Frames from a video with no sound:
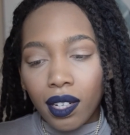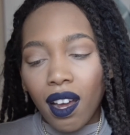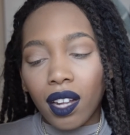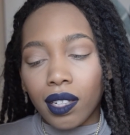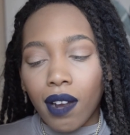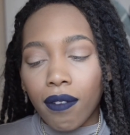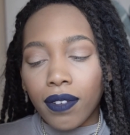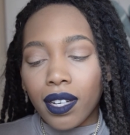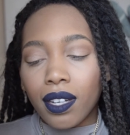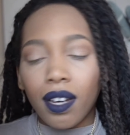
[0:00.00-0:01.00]
not
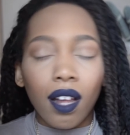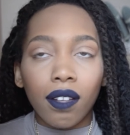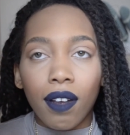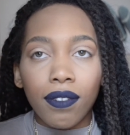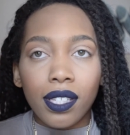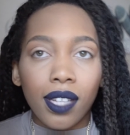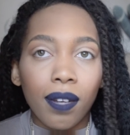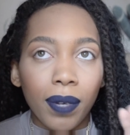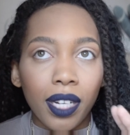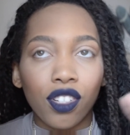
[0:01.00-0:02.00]
holographic holographic's
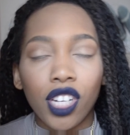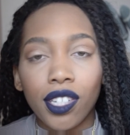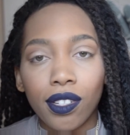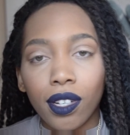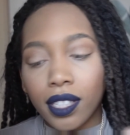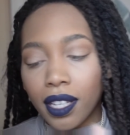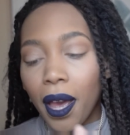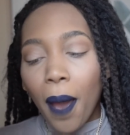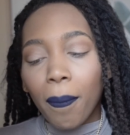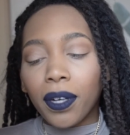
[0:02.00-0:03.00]
like when it changes color
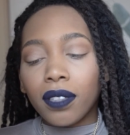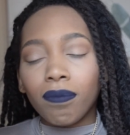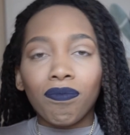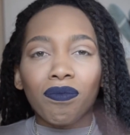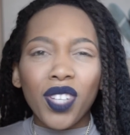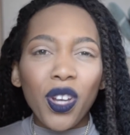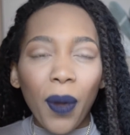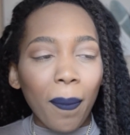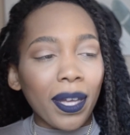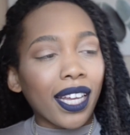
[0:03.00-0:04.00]
but you know
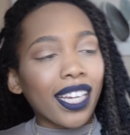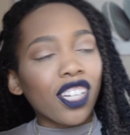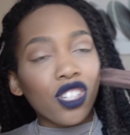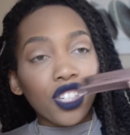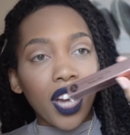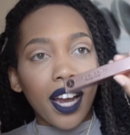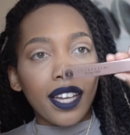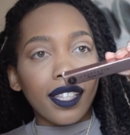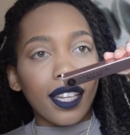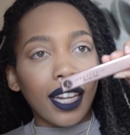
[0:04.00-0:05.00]
what I mean like it just
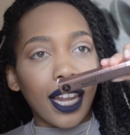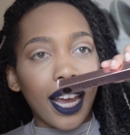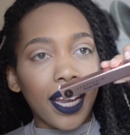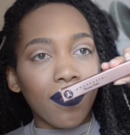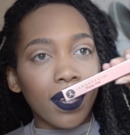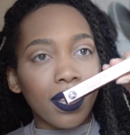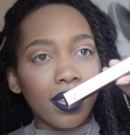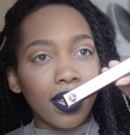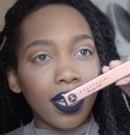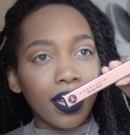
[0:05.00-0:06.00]
shines in the light if you can
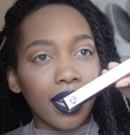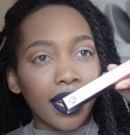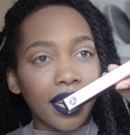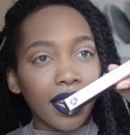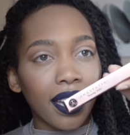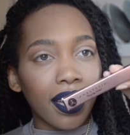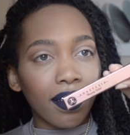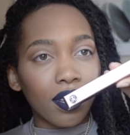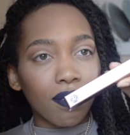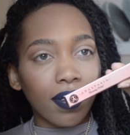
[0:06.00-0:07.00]
see like
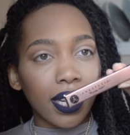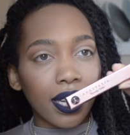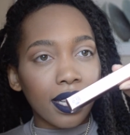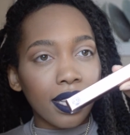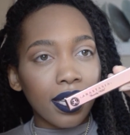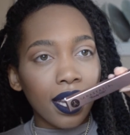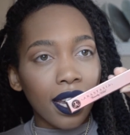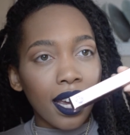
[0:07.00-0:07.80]
it just flickers